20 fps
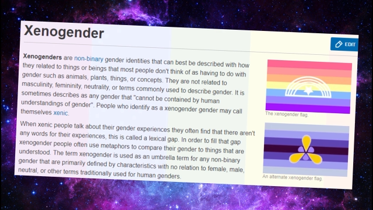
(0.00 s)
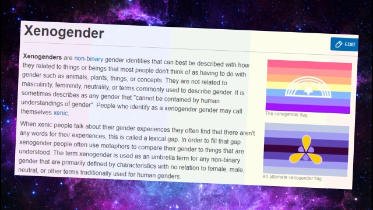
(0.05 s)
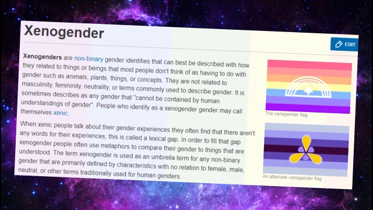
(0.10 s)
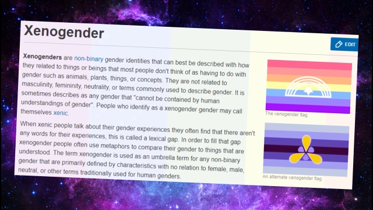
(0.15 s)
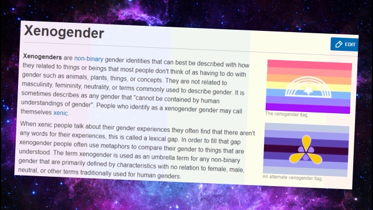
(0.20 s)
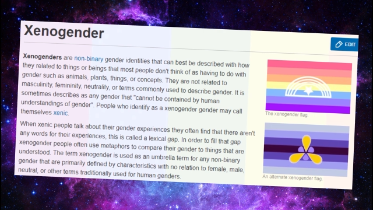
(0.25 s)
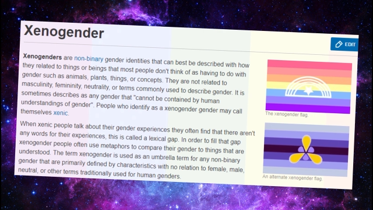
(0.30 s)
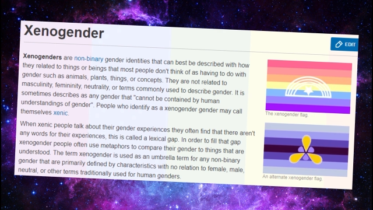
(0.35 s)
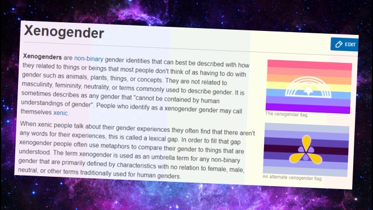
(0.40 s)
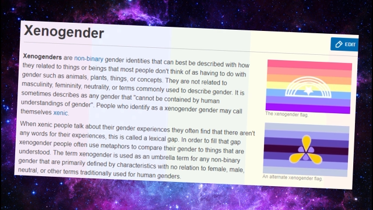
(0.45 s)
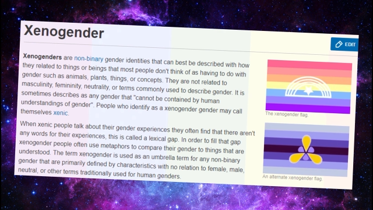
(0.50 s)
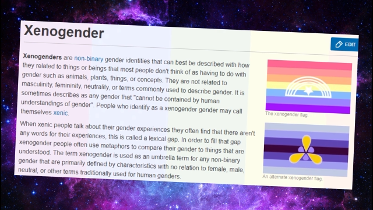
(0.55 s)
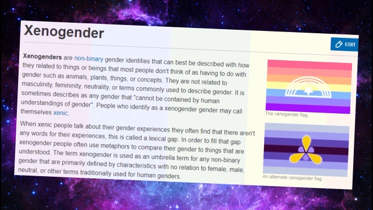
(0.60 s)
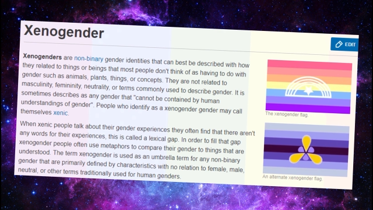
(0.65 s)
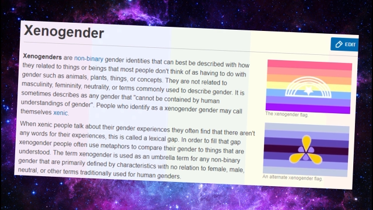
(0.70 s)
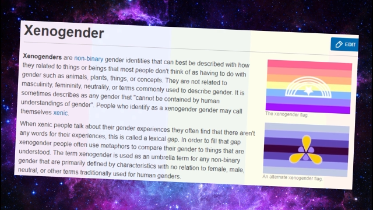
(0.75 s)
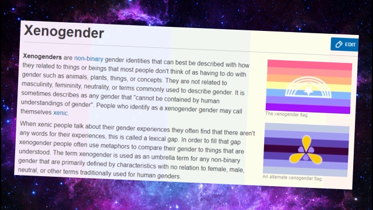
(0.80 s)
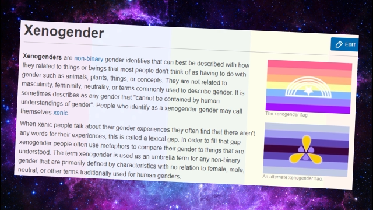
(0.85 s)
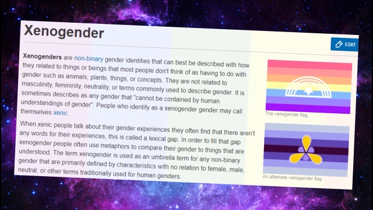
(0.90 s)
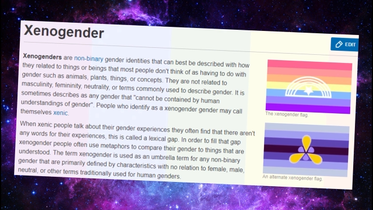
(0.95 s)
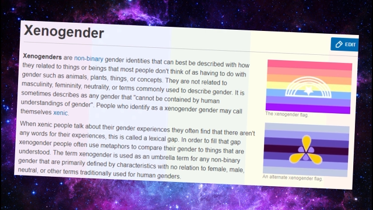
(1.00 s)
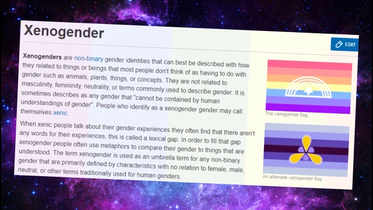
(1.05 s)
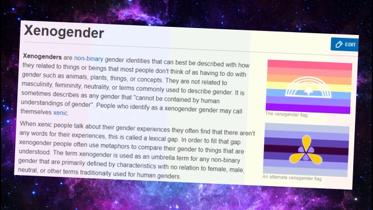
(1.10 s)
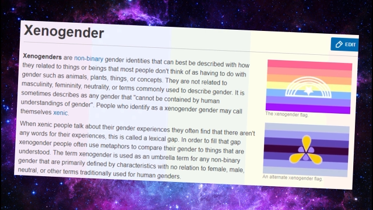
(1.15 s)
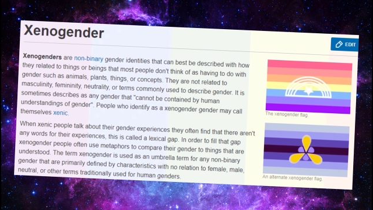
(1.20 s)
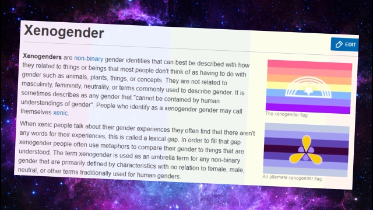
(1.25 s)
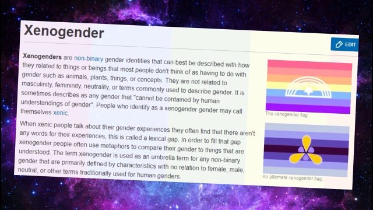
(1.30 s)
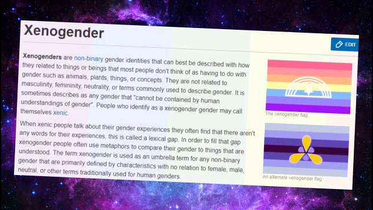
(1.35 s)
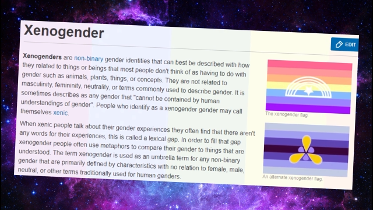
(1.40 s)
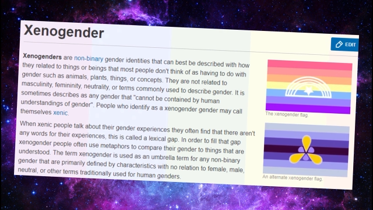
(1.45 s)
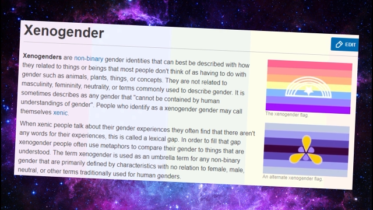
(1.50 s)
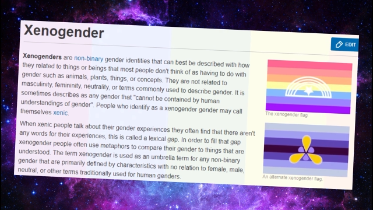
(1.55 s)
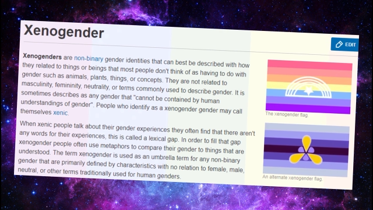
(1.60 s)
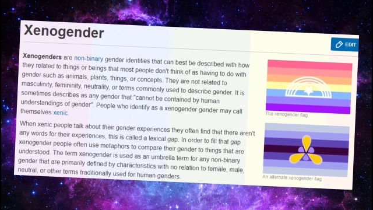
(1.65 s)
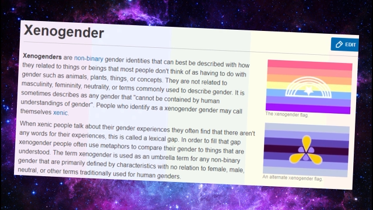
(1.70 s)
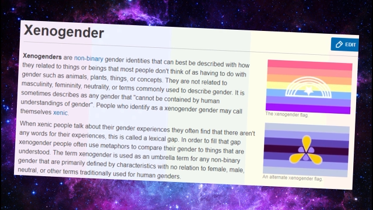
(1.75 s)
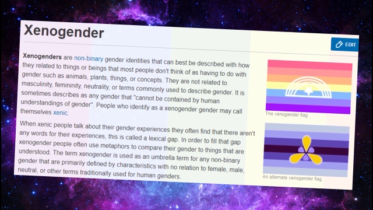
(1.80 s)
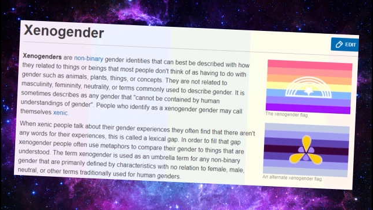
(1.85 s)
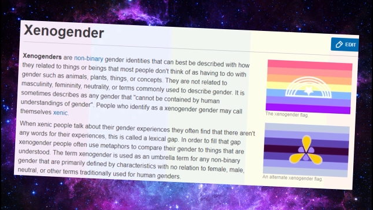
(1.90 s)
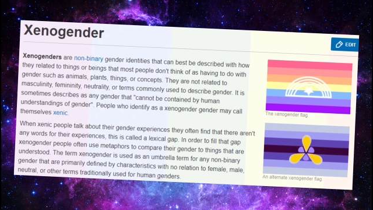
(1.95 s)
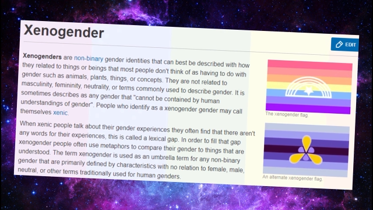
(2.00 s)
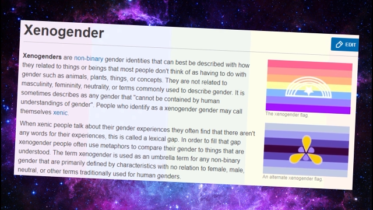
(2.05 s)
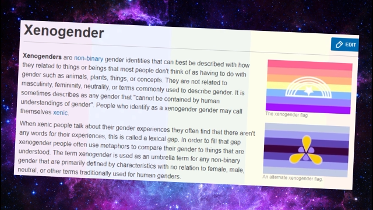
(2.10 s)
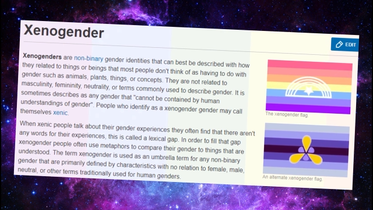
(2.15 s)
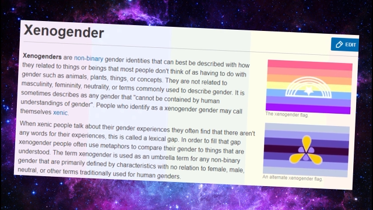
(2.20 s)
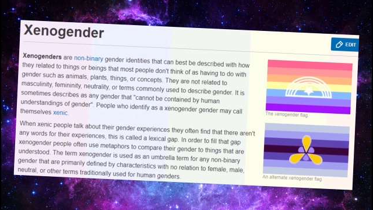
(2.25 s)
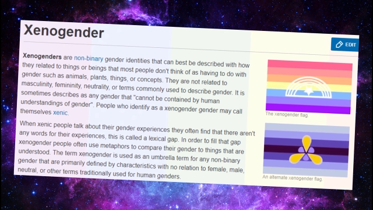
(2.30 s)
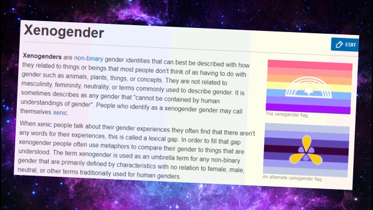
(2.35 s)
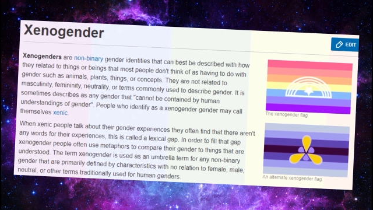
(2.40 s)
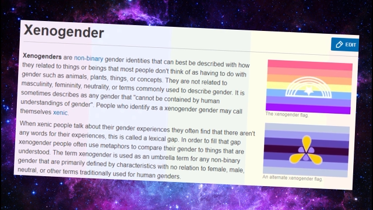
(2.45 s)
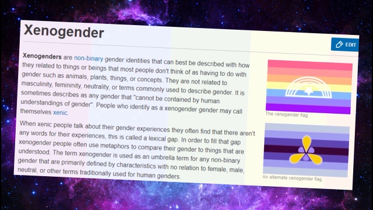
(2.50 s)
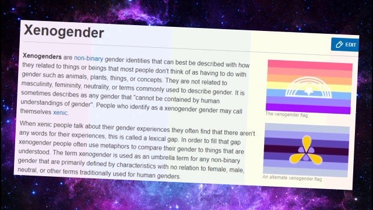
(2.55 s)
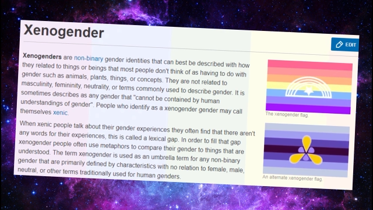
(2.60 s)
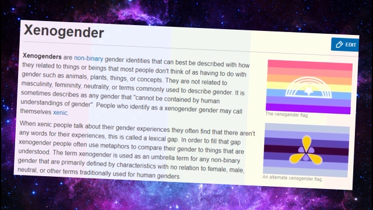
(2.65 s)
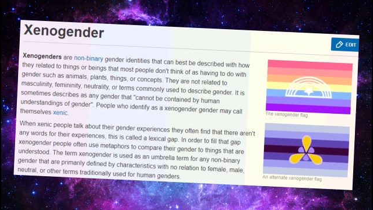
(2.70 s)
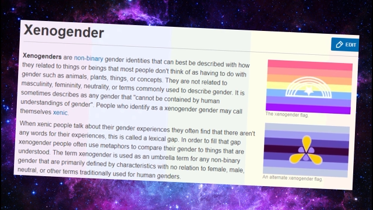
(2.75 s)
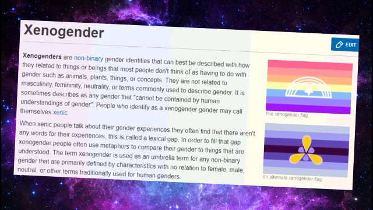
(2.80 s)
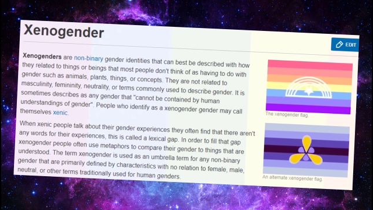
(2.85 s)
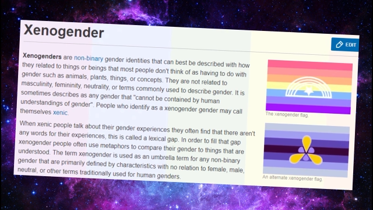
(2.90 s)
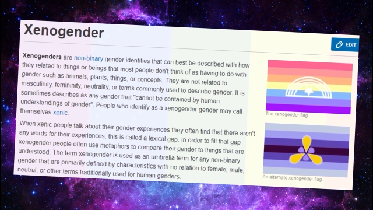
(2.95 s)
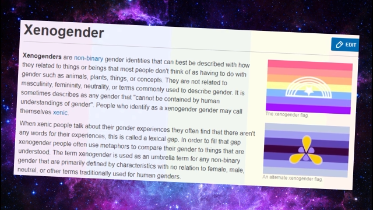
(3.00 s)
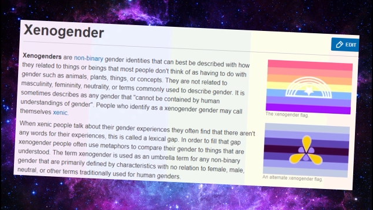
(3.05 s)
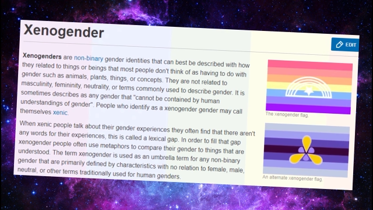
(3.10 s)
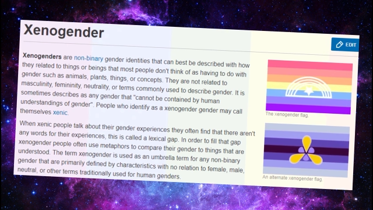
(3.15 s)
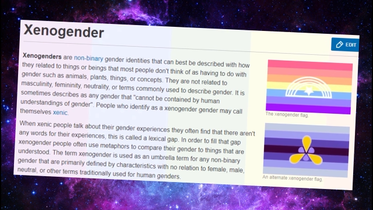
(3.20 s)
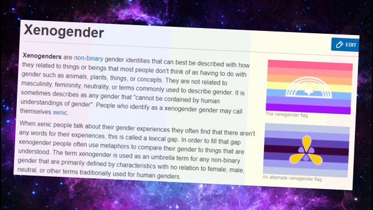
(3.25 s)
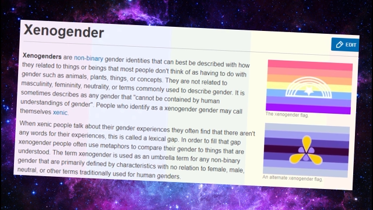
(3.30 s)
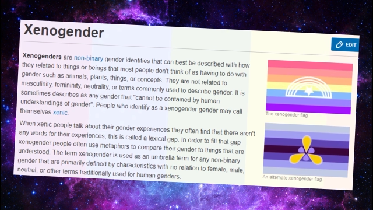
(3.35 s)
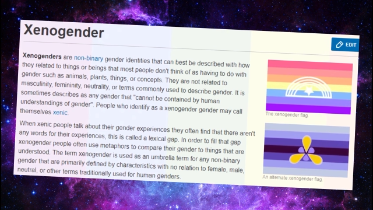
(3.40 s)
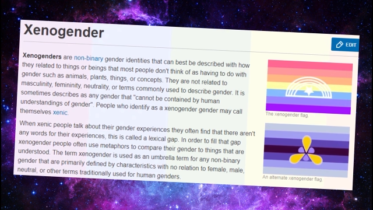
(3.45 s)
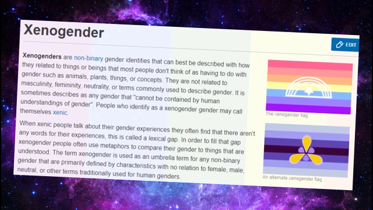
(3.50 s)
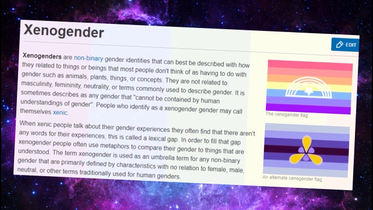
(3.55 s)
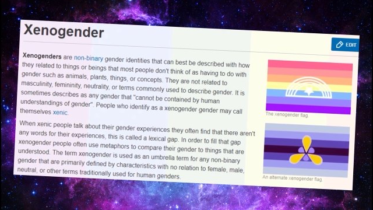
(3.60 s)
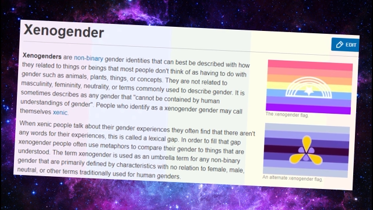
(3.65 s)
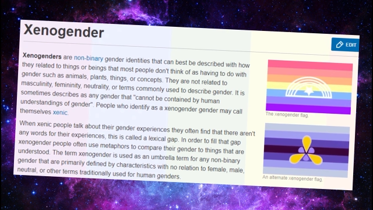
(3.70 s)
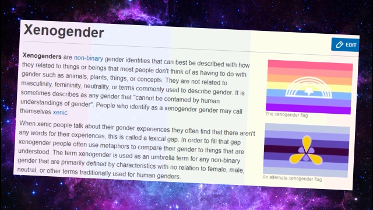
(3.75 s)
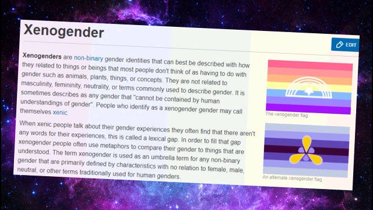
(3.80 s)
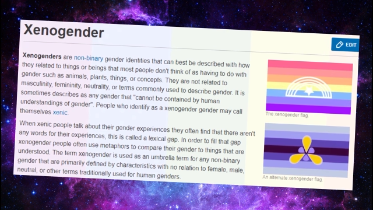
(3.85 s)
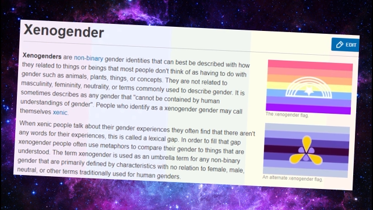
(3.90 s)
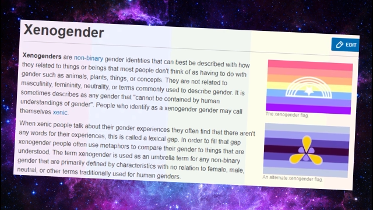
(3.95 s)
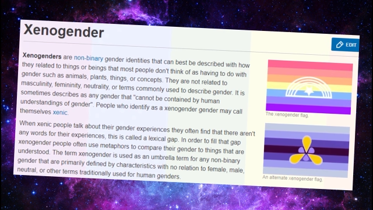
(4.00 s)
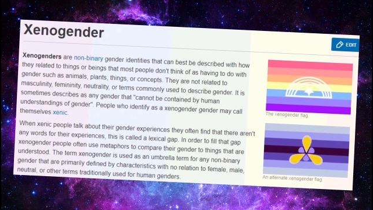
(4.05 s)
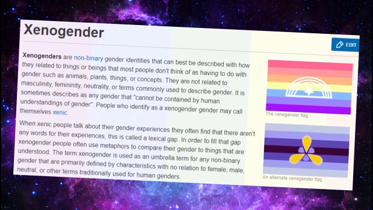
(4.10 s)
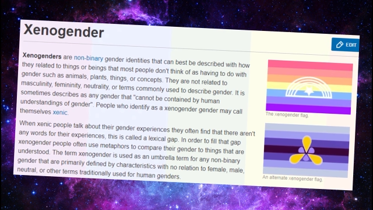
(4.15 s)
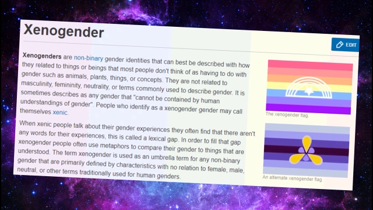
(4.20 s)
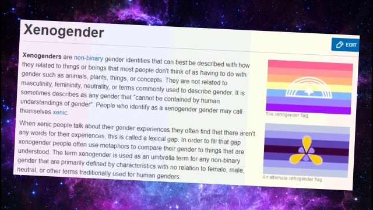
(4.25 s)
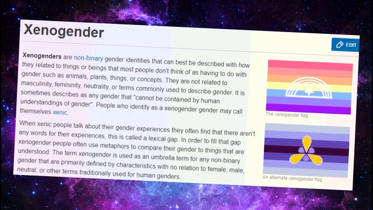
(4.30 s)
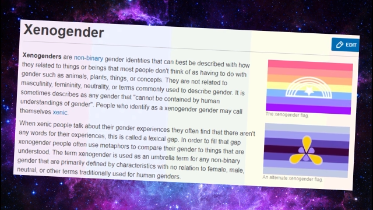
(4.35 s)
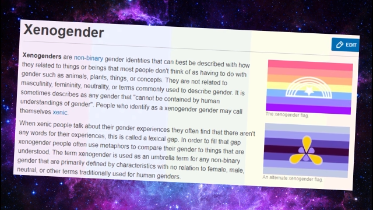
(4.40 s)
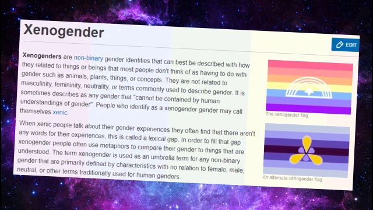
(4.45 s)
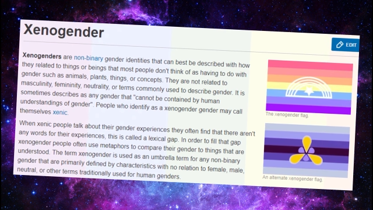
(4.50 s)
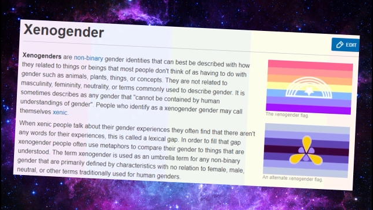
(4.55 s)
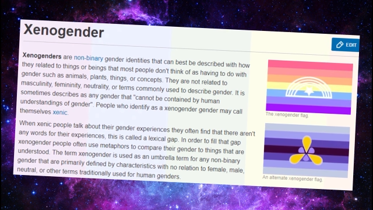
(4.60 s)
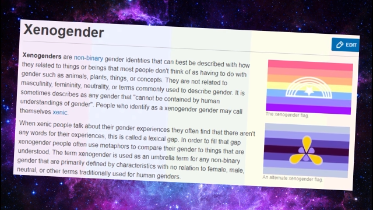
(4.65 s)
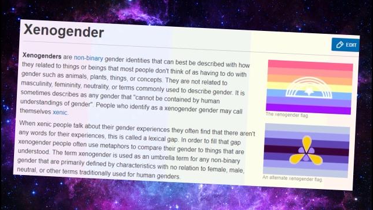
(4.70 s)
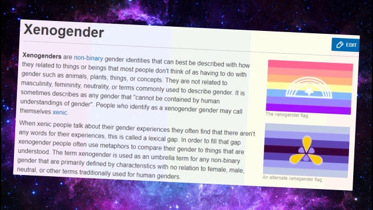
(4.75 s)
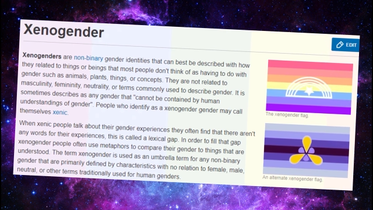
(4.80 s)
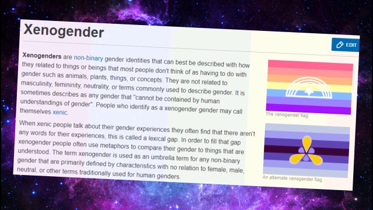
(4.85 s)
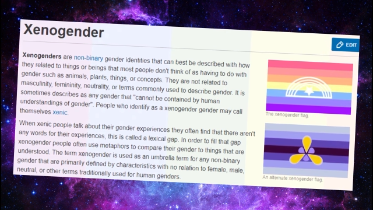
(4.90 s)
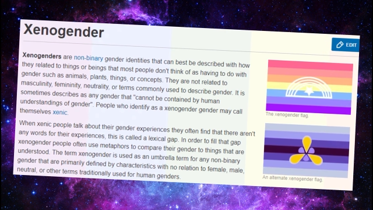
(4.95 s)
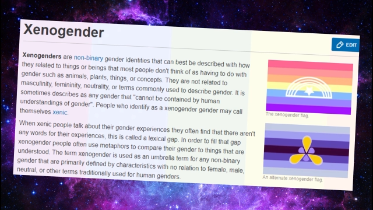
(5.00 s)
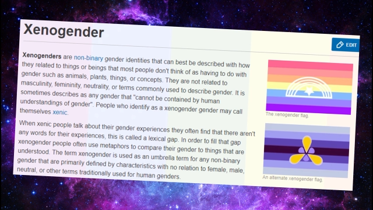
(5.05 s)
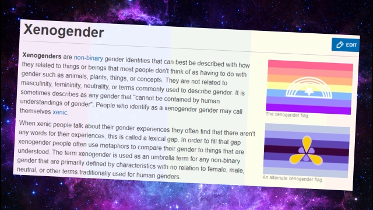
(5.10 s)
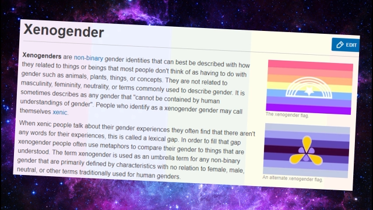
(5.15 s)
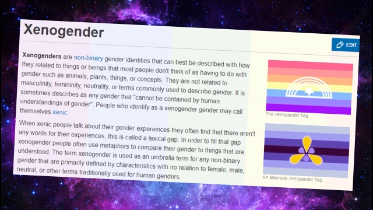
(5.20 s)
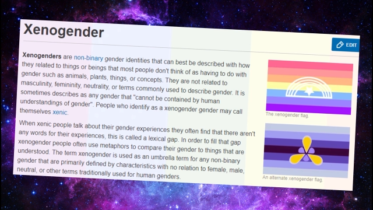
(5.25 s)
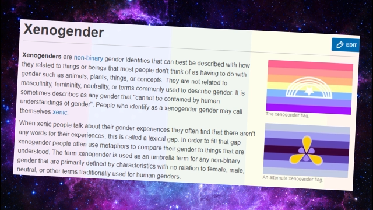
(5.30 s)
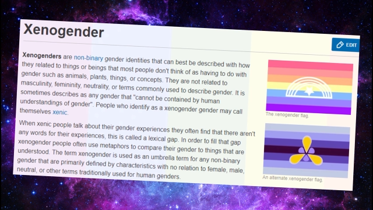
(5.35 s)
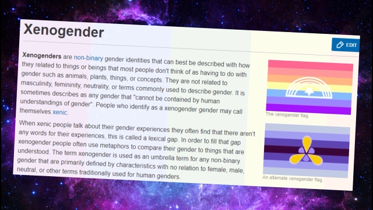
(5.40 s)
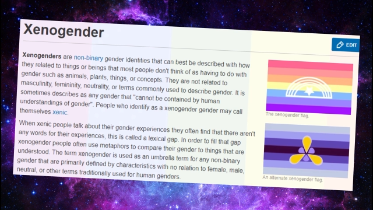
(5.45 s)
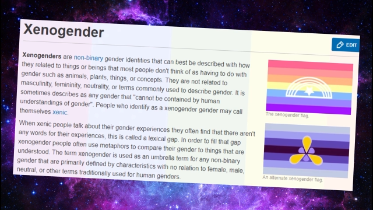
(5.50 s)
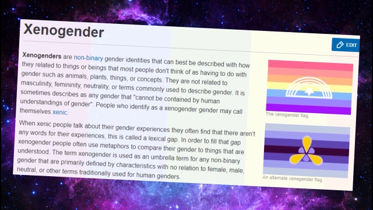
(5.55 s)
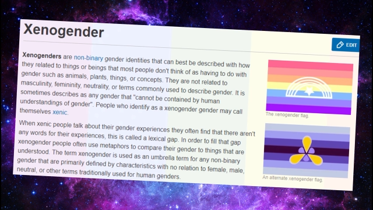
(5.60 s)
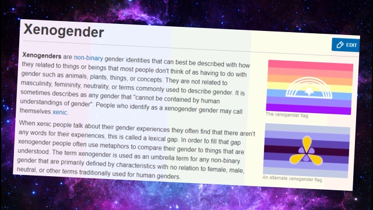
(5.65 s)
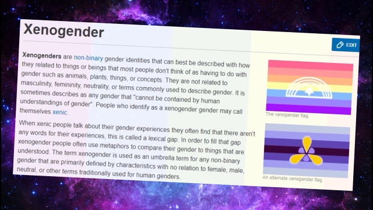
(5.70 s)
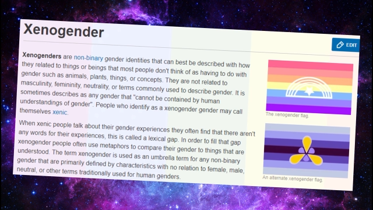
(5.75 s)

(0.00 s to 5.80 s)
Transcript: [unreadable: no face in view]